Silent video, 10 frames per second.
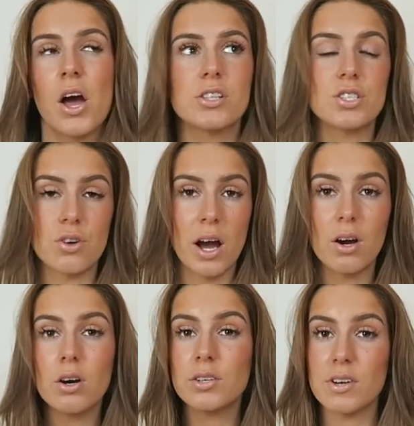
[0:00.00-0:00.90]
to try
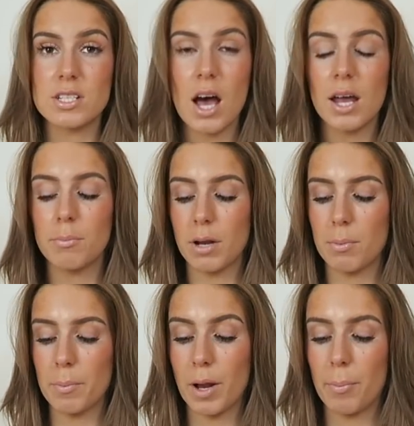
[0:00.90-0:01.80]
on and return and blah
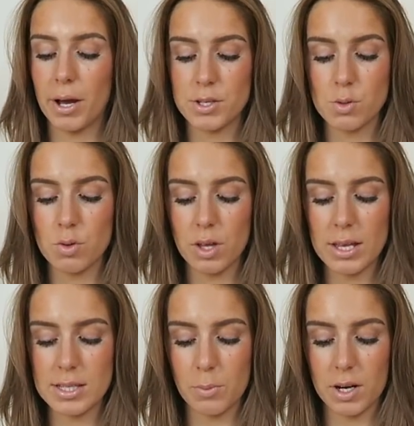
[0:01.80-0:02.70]
blah blah but i saw
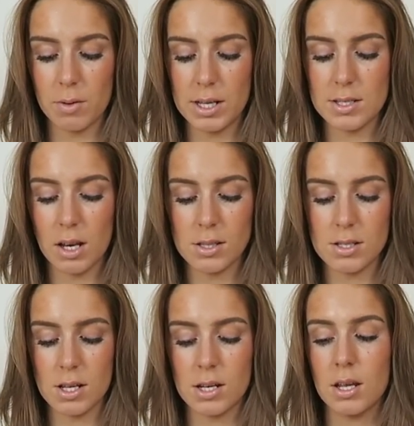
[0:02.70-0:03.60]
this when i went into
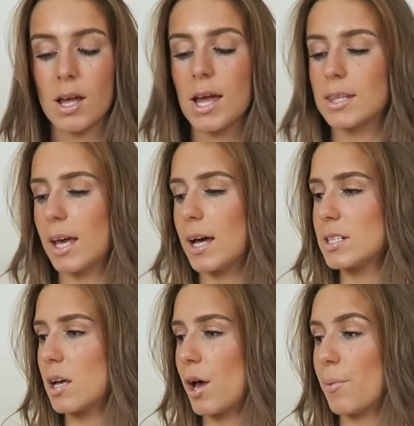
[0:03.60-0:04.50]
london they had
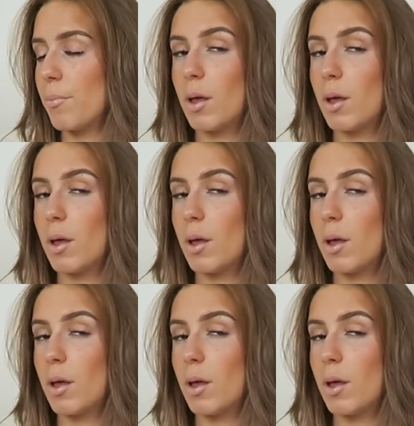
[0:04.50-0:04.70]
it um